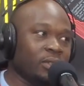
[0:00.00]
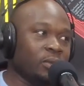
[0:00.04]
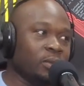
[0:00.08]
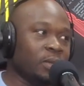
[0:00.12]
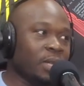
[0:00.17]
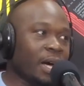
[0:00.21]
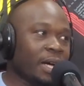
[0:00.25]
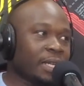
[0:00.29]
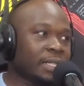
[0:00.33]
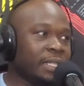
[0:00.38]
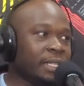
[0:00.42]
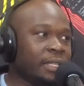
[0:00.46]
You
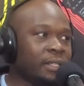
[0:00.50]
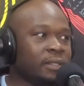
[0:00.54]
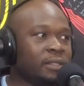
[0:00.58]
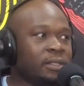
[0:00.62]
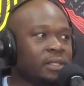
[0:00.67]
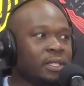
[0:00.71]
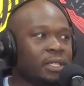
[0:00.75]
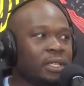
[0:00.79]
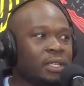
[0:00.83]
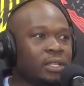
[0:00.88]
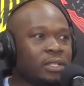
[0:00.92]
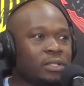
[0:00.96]
locked in.
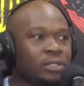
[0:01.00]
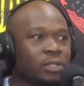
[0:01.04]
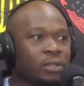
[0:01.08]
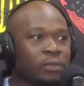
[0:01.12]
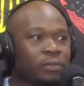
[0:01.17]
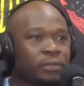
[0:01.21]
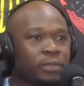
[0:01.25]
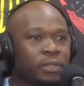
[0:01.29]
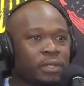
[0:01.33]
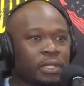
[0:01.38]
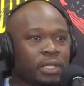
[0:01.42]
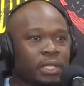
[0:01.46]
So
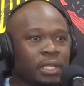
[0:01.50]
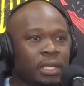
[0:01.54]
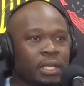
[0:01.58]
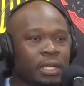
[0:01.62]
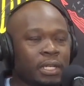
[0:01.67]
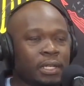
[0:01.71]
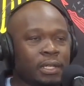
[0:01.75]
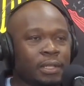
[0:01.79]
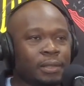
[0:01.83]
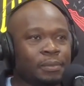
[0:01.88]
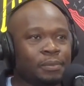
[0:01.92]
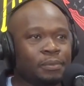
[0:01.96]
if the
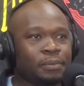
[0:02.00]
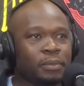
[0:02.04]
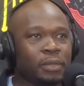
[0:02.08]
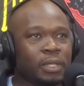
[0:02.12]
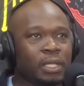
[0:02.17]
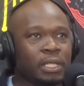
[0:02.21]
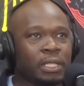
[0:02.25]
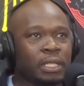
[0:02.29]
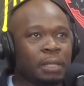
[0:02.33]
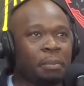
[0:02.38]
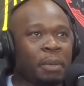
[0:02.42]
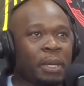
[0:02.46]

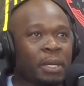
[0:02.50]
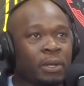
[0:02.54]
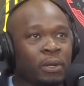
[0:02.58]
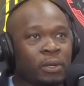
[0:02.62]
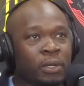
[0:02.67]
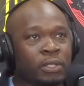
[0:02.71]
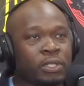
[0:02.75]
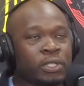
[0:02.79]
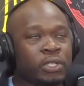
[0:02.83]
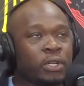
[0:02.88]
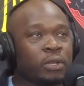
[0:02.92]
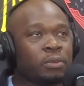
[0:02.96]
depend on
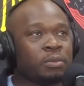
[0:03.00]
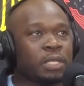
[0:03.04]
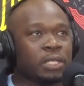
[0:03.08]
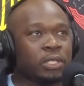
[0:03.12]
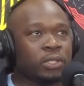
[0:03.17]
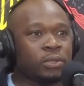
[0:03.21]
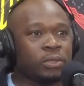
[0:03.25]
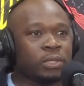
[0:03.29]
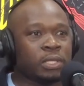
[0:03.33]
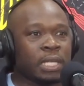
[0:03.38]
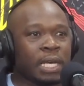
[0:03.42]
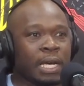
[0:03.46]
the terms that
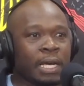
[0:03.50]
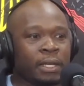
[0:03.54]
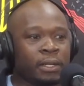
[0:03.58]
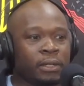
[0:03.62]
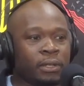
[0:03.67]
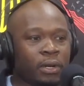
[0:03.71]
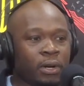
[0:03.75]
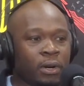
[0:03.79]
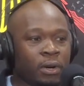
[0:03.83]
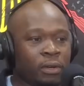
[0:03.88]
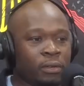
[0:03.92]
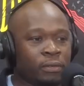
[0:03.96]
you sign
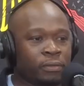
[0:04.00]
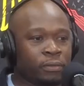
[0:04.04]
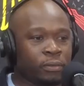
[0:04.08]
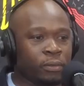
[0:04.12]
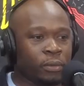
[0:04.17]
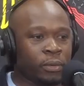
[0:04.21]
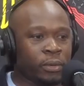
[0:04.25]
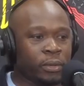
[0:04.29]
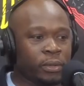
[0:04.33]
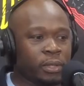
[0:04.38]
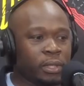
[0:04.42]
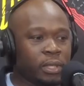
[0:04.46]
on
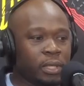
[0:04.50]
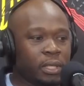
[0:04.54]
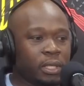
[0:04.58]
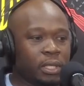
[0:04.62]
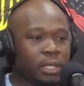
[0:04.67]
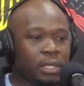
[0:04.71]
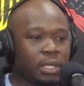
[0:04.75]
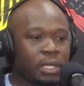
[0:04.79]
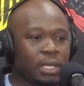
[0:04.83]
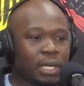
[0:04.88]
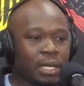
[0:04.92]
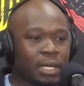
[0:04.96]
for it,
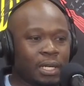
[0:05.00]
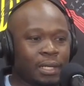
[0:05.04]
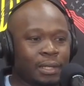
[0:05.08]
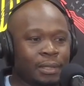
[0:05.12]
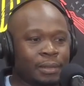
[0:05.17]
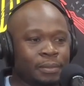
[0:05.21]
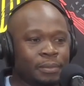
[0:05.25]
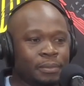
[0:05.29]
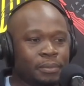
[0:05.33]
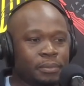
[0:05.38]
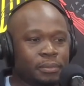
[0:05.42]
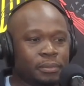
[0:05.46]

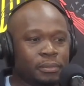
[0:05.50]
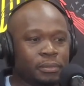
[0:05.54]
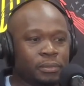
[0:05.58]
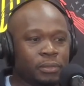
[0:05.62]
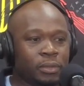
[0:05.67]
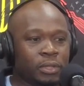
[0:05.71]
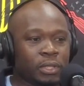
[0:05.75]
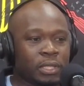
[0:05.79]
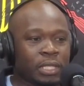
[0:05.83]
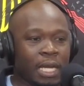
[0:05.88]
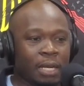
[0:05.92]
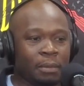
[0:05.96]

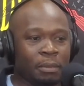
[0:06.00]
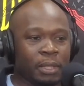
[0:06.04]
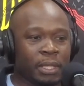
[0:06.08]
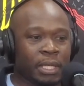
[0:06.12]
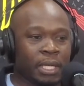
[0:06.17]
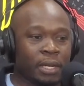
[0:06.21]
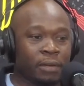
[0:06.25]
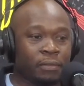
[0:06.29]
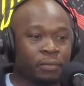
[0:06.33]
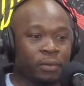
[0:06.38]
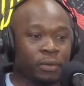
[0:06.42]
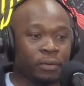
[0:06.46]
you just got to be
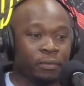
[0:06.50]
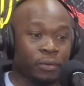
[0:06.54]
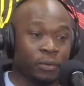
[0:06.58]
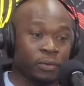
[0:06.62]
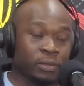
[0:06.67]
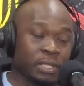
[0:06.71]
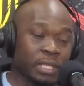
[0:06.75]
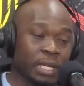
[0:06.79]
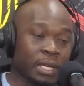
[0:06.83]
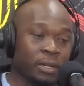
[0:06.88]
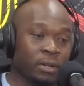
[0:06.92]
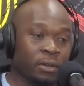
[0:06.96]
careful. If you
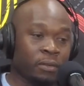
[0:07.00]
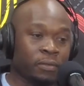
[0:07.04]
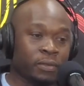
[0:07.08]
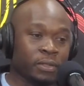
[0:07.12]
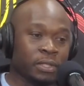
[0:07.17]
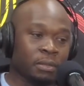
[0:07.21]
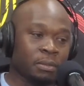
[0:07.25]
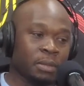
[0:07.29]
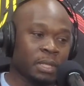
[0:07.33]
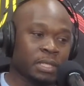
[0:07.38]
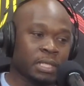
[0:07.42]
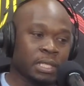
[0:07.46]
sign on for
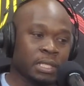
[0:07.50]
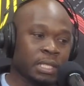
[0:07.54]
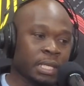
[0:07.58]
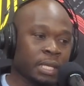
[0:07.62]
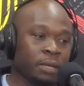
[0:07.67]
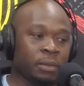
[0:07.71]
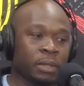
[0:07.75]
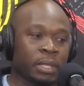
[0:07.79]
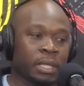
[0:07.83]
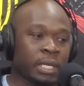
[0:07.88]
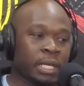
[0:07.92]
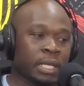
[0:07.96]
something that says, hey,
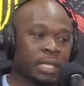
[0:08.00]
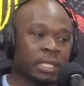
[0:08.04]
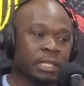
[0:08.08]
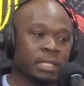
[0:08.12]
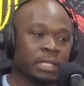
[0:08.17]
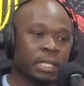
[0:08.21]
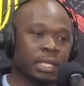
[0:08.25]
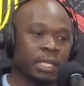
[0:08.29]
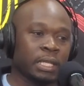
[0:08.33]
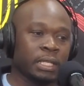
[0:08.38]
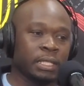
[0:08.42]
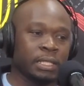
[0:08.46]
we can cut this
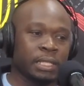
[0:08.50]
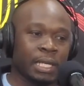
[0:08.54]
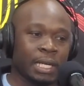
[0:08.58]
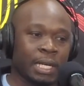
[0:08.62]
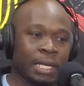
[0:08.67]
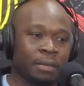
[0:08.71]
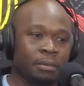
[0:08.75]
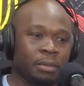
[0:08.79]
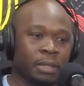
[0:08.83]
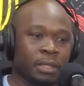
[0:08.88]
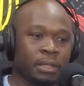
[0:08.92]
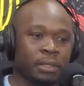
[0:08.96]
at any
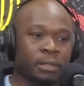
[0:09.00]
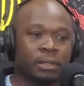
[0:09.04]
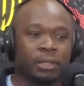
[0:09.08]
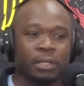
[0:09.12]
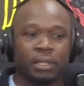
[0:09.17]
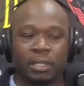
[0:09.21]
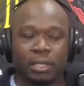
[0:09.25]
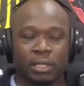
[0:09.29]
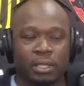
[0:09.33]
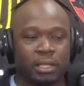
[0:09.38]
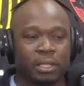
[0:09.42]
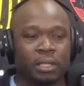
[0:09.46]
time, then,
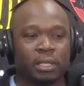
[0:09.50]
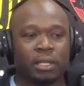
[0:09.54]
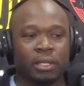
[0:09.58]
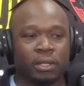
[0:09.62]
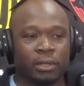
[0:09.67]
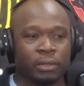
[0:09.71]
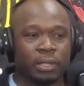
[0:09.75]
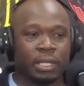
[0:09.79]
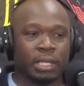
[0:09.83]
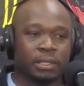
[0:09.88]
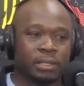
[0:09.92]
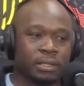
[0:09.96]

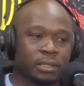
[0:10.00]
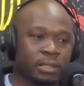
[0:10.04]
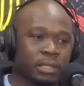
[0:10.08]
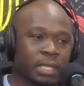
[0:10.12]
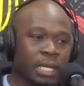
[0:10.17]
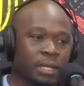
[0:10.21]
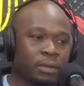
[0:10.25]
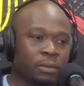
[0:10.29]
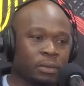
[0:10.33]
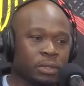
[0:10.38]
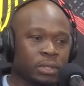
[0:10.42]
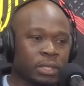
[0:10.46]
that's
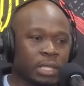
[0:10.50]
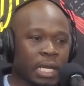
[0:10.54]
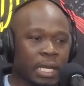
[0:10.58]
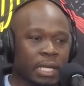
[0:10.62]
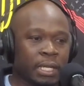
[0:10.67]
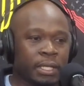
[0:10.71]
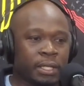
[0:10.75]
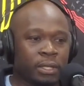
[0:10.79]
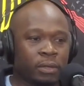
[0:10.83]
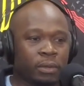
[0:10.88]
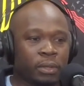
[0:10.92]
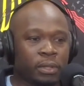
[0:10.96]
kind of what you got to
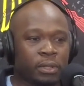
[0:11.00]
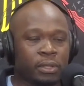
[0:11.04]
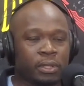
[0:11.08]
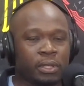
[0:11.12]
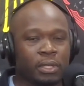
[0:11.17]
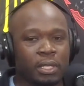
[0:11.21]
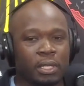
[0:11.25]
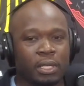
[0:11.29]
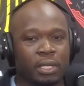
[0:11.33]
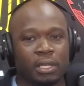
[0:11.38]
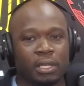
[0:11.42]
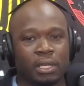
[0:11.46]
deal with.
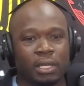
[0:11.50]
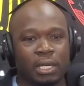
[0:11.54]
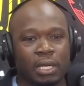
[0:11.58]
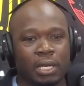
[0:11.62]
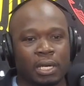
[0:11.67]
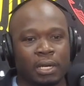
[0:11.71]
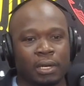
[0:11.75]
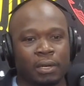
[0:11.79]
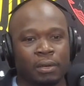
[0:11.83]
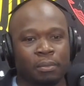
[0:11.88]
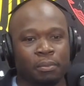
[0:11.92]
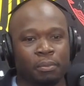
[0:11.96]

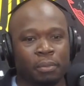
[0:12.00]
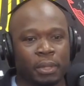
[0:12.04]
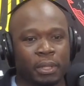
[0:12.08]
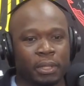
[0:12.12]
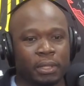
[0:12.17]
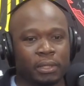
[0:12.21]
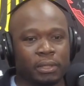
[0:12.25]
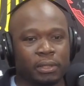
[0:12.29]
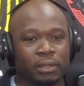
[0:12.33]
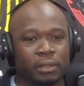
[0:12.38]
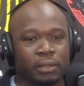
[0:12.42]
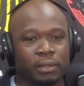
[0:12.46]

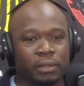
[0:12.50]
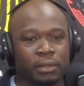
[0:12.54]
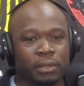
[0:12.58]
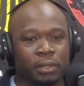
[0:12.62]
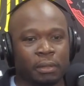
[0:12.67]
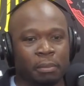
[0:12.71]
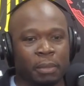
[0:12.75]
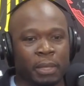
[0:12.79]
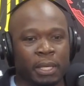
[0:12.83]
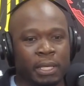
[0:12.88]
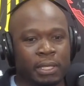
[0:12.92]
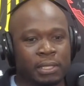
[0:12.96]
But
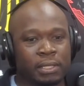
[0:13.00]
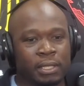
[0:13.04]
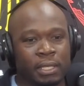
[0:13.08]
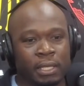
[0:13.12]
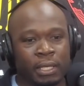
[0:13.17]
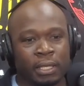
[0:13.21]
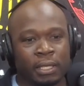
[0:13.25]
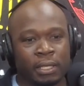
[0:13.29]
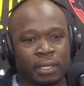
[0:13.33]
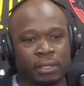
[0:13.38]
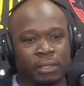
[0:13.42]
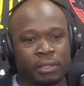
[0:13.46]
the biggest
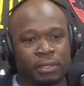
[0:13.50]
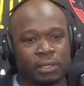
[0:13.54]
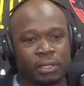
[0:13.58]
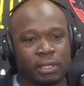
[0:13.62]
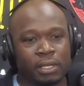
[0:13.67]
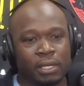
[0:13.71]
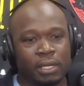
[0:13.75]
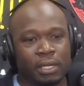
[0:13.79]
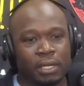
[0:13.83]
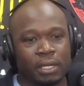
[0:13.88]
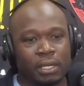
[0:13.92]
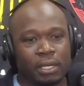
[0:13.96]
thing is
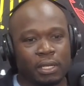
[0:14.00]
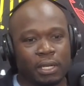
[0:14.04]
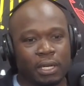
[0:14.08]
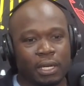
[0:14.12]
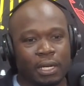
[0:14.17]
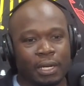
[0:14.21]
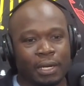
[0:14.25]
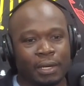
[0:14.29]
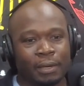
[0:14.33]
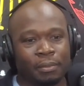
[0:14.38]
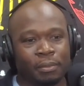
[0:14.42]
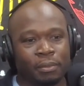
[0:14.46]

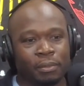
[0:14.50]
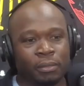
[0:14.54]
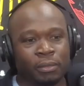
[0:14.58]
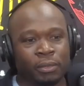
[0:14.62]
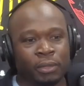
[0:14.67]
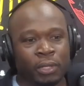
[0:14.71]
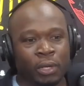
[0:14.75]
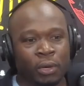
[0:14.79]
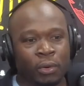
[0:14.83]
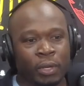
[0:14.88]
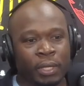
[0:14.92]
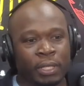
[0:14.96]

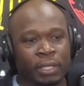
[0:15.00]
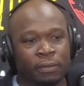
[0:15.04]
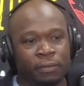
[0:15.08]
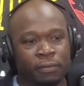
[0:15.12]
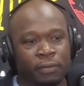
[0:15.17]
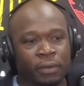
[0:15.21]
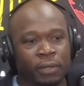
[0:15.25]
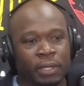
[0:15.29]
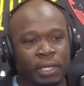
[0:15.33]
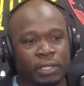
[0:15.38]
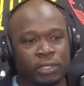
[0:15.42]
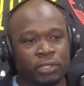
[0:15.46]
knowing the
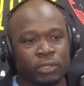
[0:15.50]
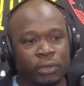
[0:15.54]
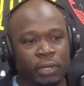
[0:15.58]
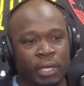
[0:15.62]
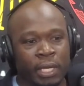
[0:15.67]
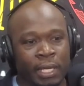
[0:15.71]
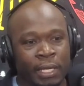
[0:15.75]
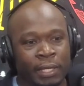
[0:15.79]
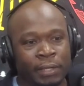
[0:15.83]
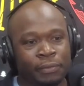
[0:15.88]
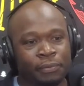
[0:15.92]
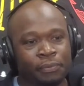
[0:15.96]
field that you're
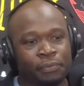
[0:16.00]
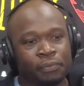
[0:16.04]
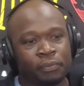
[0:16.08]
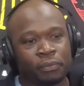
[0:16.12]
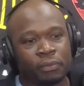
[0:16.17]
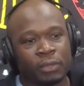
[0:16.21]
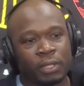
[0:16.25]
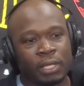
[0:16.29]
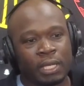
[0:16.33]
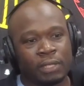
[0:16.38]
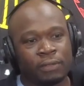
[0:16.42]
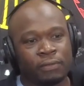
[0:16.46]
in,
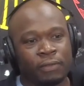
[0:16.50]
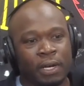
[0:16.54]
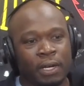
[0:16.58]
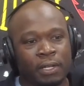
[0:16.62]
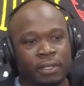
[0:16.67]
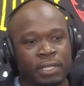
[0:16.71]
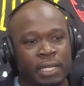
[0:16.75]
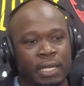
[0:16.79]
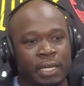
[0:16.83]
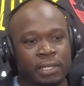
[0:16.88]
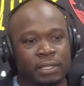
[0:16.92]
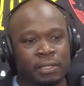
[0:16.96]
as
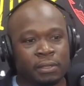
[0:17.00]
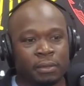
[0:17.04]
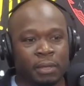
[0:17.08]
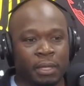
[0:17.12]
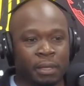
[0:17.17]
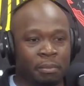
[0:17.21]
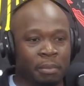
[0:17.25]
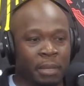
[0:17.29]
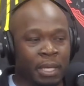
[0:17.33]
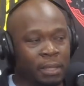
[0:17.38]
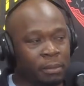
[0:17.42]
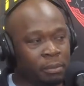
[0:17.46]
volatile as
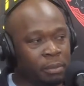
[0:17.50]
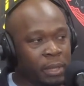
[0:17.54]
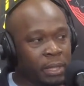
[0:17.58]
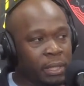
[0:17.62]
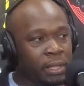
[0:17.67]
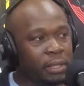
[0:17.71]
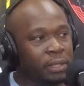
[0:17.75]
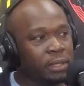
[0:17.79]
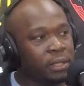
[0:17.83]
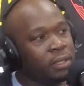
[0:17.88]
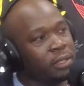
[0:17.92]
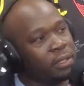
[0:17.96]
it may
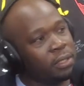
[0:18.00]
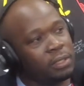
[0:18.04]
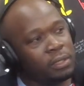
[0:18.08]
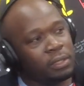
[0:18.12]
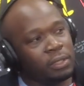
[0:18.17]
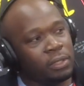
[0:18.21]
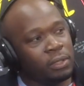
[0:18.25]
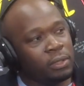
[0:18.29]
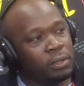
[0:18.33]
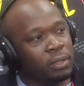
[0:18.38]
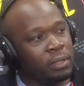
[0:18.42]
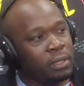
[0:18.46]
be.
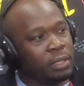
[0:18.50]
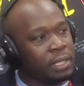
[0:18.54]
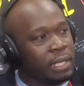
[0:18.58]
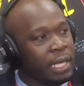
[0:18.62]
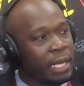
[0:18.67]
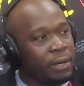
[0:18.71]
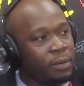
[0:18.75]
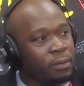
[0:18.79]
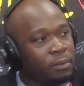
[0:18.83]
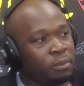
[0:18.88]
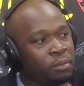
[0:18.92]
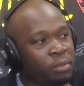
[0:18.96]
Look
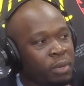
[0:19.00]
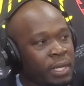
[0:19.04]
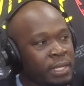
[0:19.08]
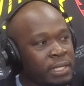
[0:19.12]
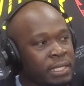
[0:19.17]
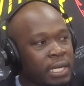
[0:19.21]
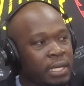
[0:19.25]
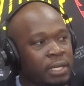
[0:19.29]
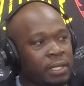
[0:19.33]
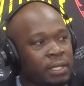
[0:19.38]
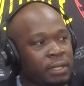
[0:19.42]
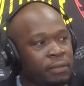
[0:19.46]
out,
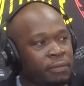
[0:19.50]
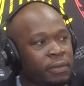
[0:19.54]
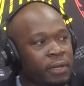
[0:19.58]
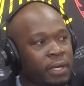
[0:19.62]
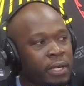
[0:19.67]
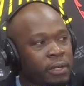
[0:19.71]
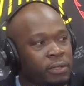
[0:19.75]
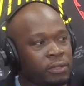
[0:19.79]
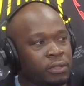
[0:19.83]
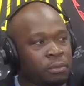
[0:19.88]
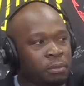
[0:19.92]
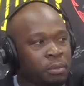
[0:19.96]
branch out in different
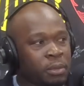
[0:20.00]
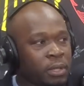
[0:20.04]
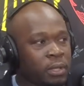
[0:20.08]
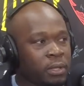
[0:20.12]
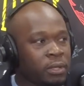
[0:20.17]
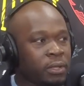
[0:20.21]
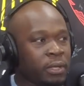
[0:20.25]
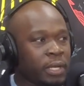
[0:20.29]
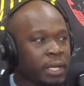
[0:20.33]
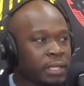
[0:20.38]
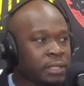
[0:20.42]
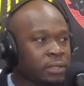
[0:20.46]
areas. Don't put
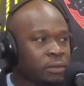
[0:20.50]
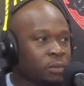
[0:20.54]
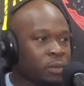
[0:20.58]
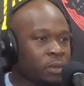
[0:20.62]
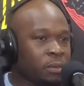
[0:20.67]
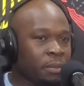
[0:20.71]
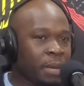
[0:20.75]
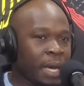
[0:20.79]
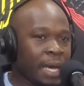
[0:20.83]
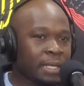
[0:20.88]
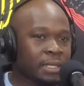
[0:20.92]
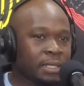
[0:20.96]
all your eggs in
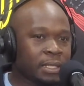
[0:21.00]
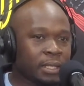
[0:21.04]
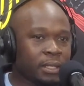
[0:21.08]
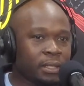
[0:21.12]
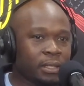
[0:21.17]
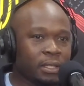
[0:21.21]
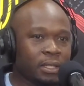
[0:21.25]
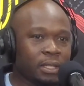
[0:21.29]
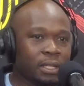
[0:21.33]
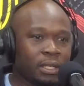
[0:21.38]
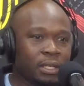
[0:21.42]
one basket.